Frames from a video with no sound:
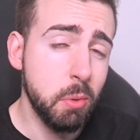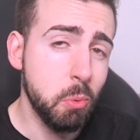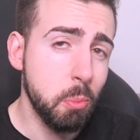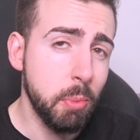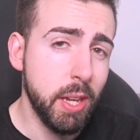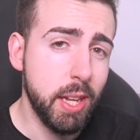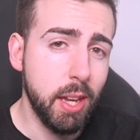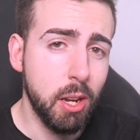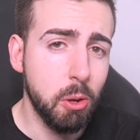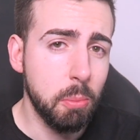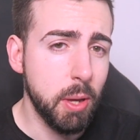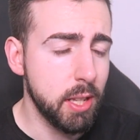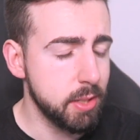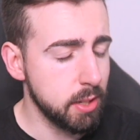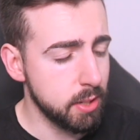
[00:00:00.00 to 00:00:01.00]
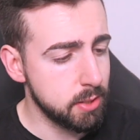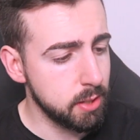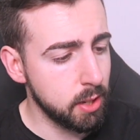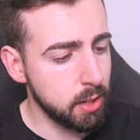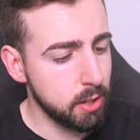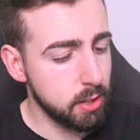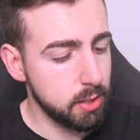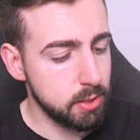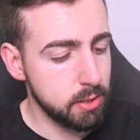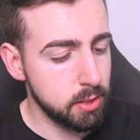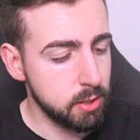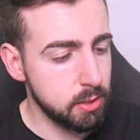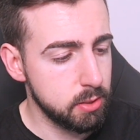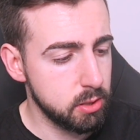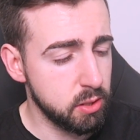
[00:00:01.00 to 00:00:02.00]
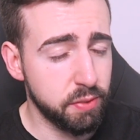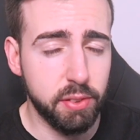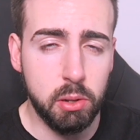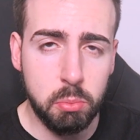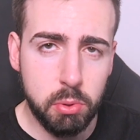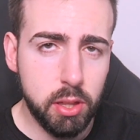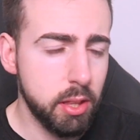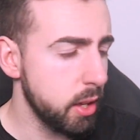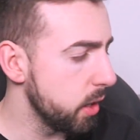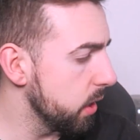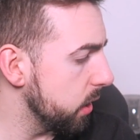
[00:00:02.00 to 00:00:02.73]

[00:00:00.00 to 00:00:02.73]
will make it a lot better to film with.